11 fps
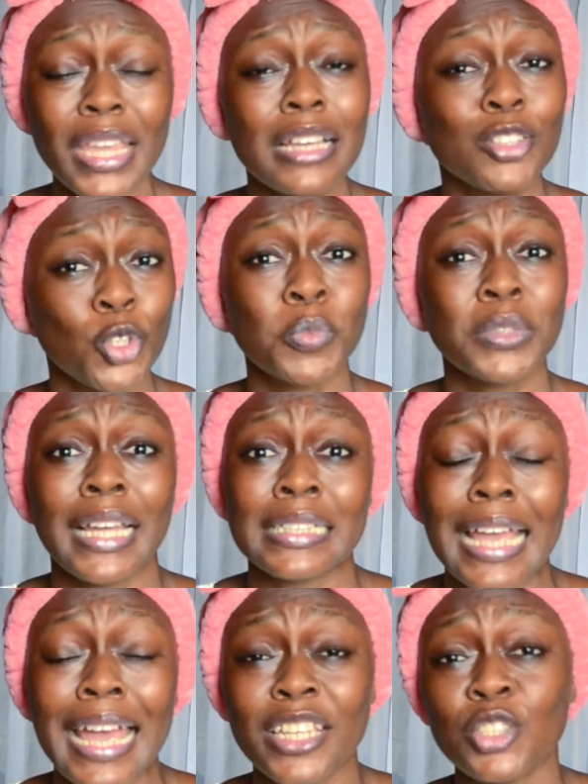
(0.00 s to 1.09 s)
soaps
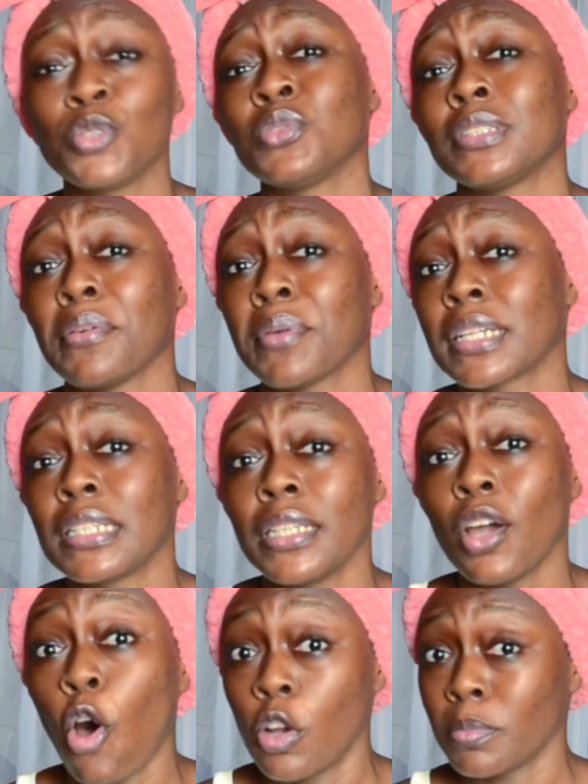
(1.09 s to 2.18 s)
that I use directly
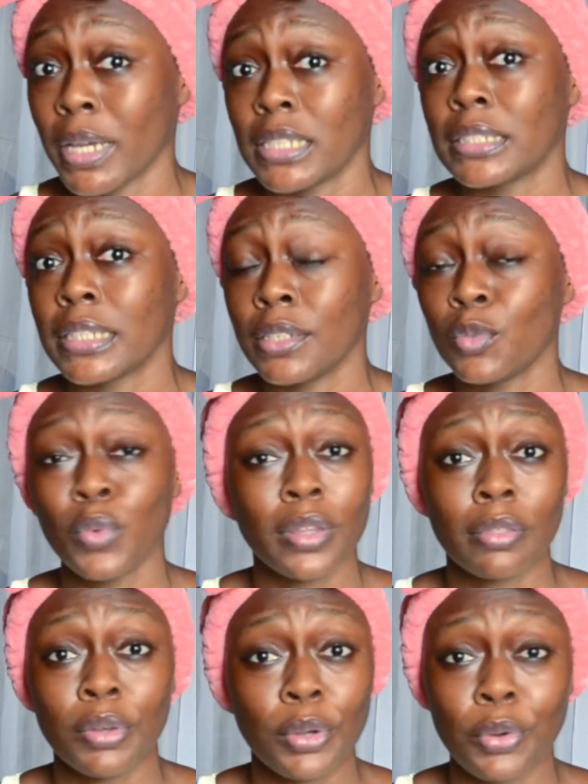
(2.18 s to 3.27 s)
on my skin with
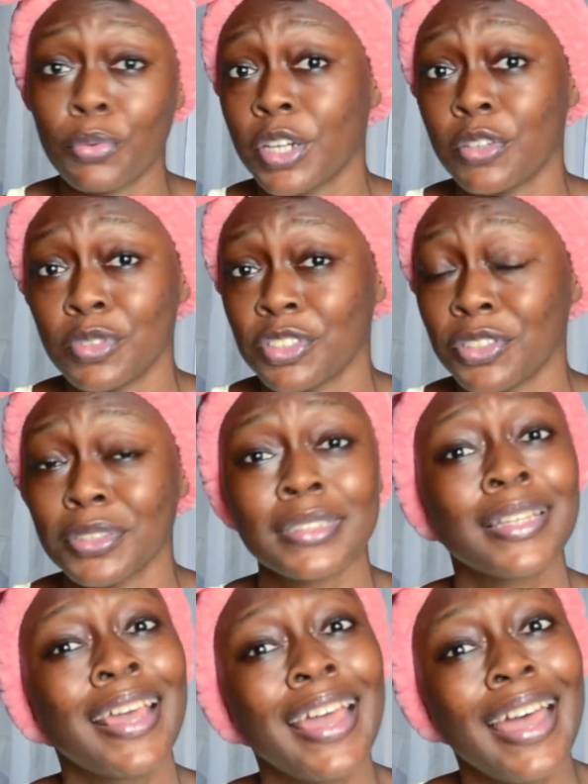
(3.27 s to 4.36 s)
great results.
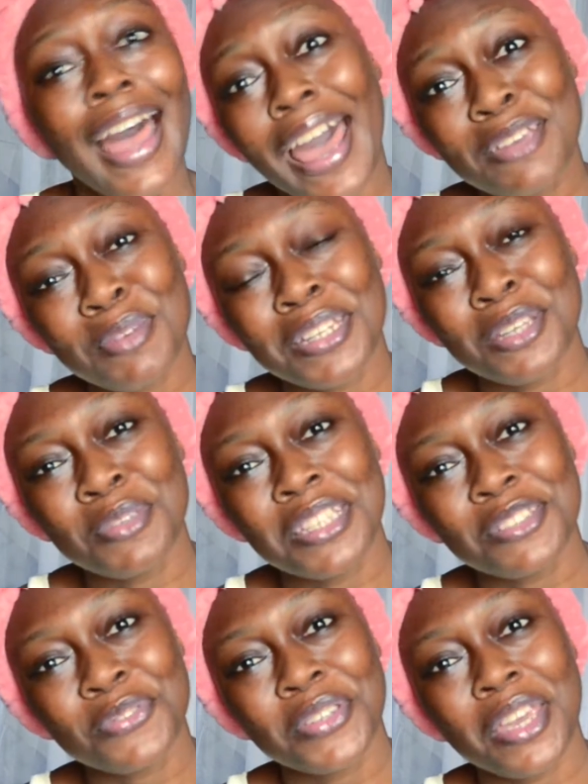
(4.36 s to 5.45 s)
Hi, my name
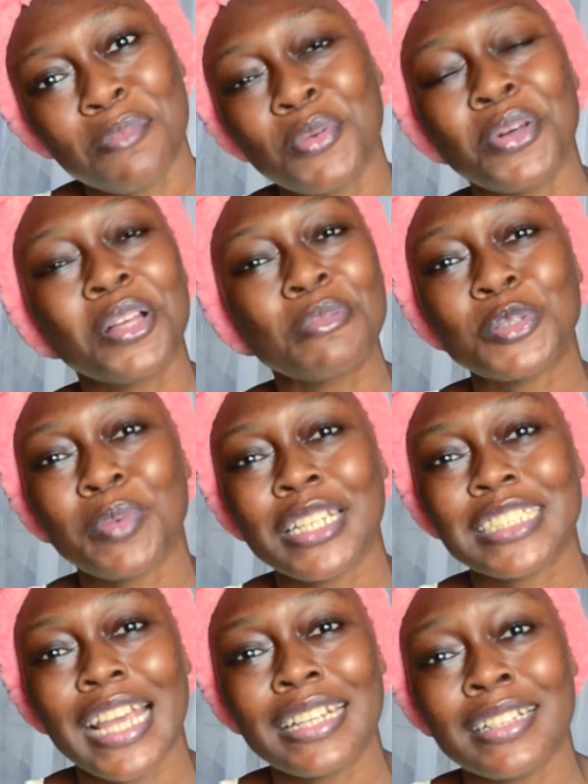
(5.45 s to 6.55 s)
is Fikemi. Welcome to my
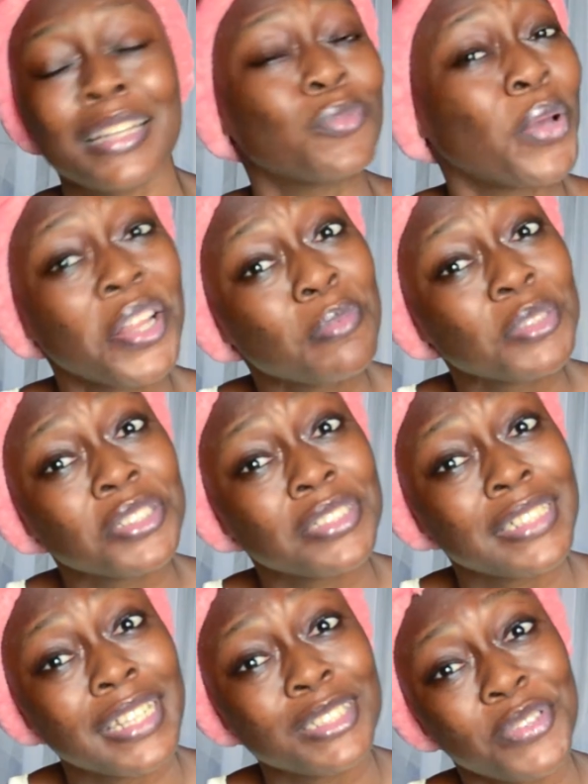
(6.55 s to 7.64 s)
channel and welcome to
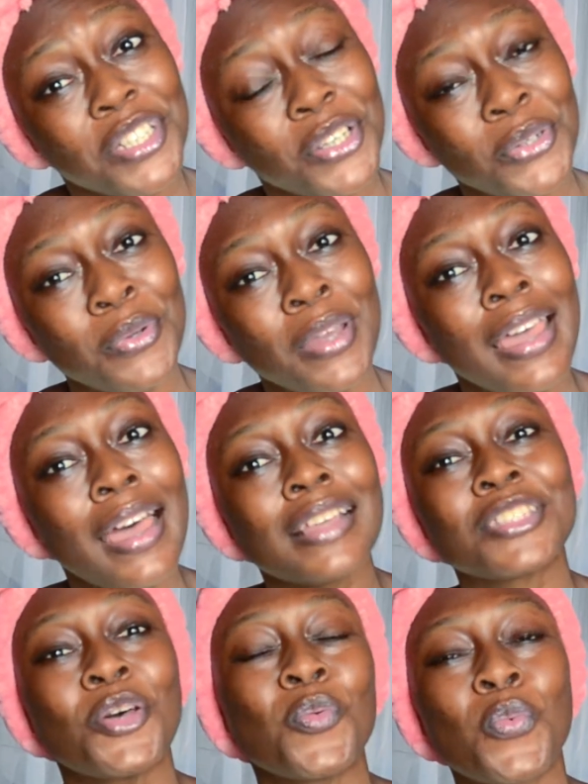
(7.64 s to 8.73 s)
today's video.
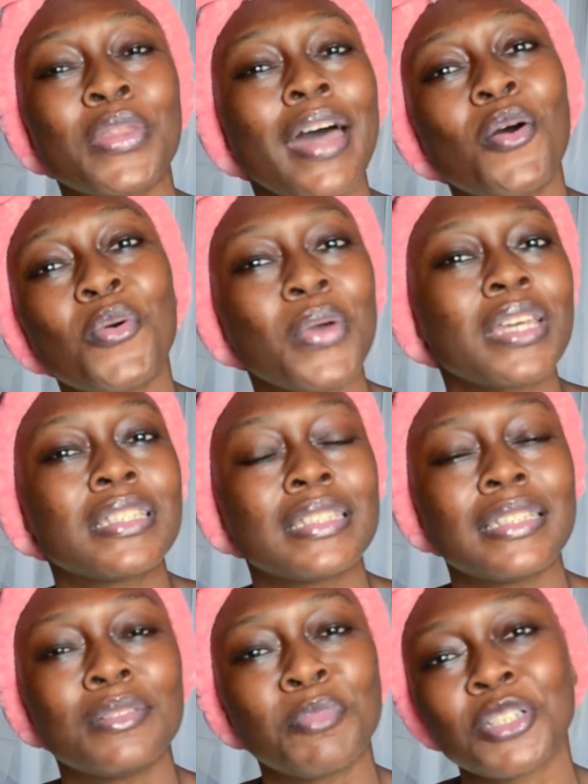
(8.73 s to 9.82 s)
So without
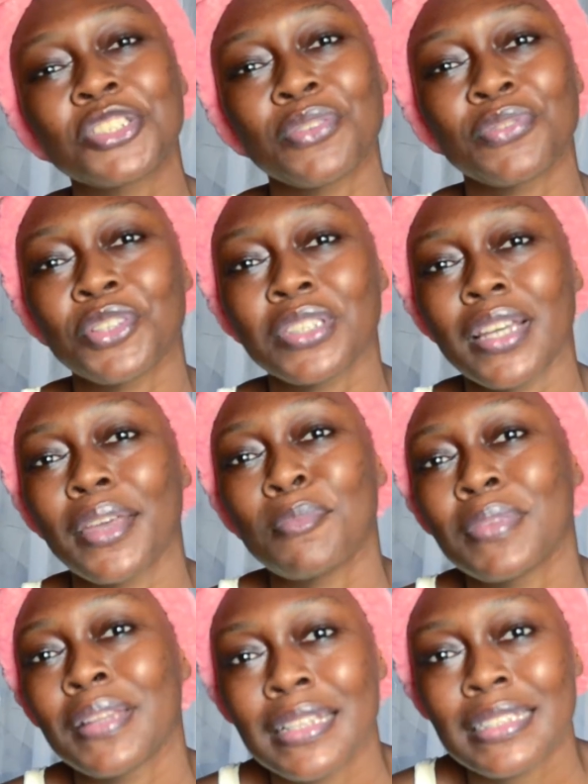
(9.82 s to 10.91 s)
wasting much of your time,
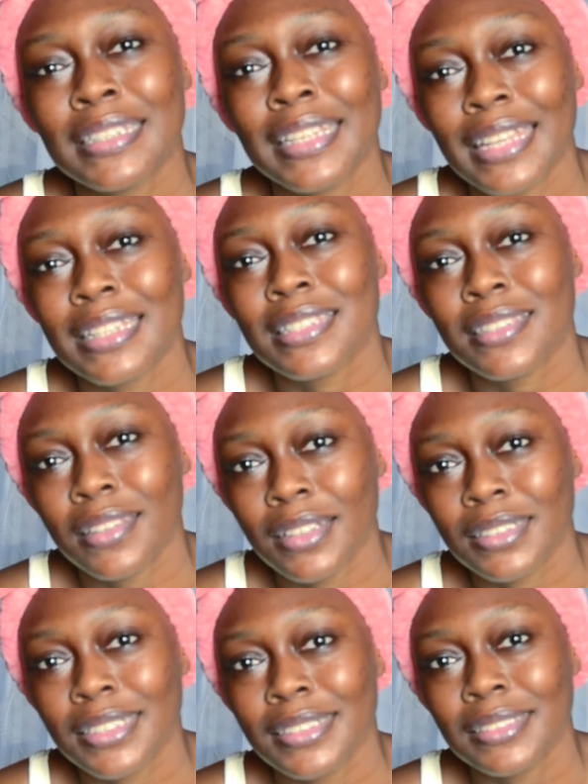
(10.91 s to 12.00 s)
let's get
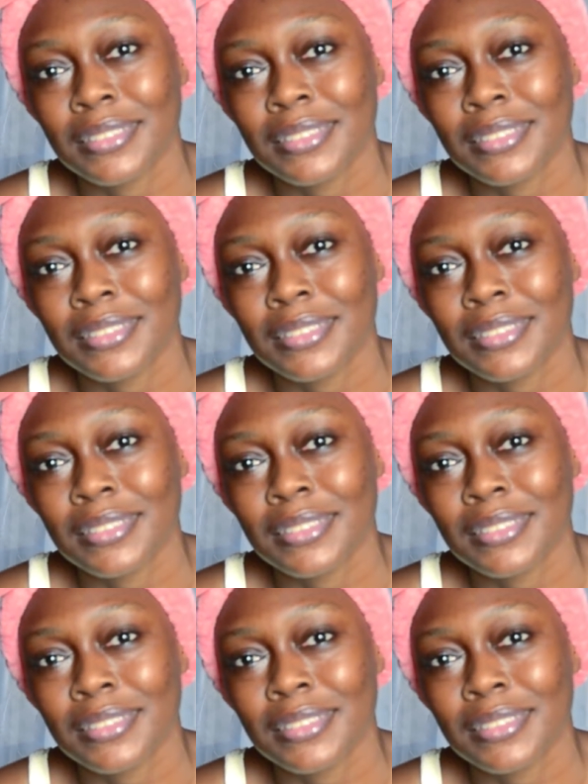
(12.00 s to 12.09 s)
started.